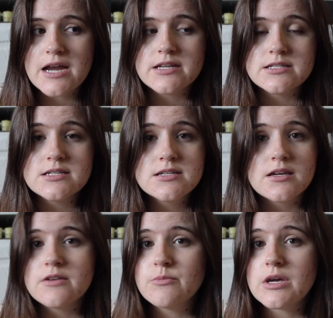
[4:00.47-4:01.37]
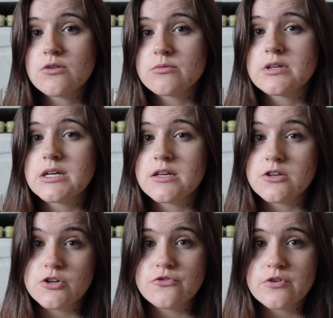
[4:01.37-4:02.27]
and it didn't give me a really
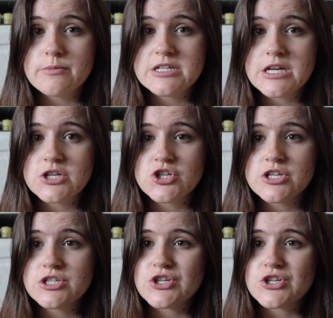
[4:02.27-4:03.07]
good fermentation,